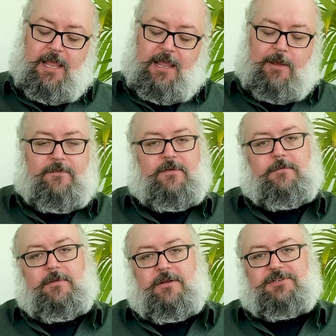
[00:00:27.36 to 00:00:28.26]

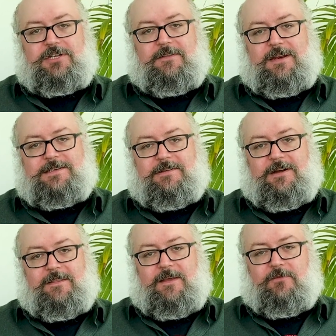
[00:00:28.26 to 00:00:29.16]
However, last year they
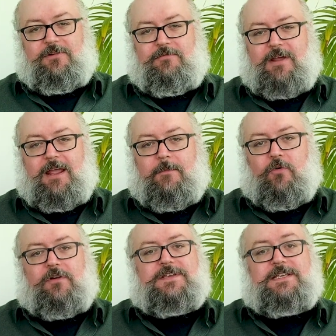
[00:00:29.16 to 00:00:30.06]
decided they wanted to create a
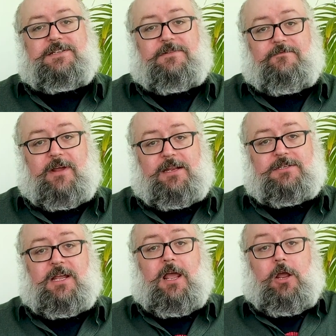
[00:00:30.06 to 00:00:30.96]
more consistent
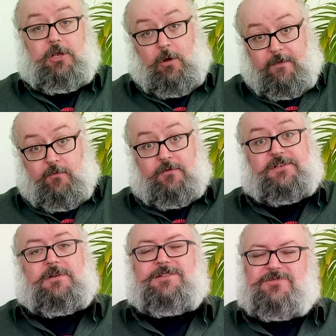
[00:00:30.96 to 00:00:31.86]
range going
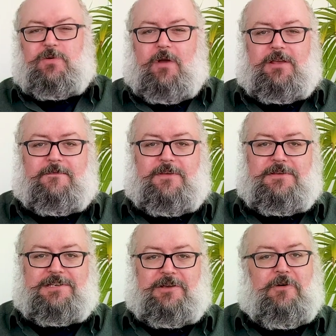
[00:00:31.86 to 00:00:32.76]
forwards because it was quite
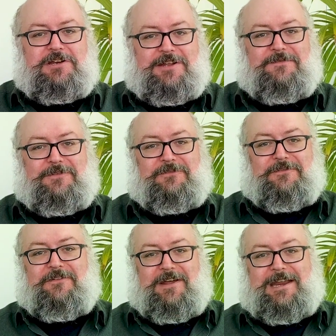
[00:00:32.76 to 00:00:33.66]
confusing, quite difficult to
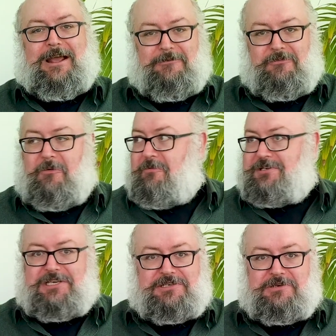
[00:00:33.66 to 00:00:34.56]
find out what
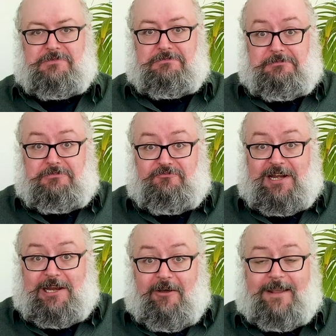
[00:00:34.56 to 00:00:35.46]
whiskies you
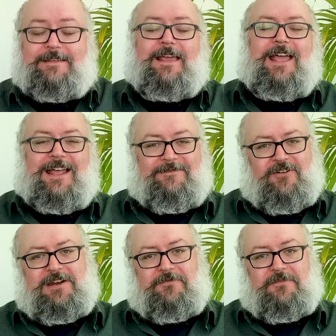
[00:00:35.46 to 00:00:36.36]
really liked and
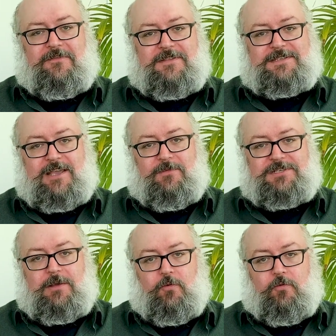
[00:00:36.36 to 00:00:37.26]
very difficult to find the same
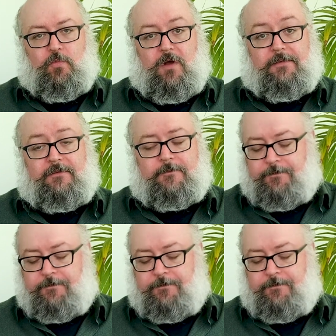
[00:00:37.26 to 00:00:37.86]
whisky more than once.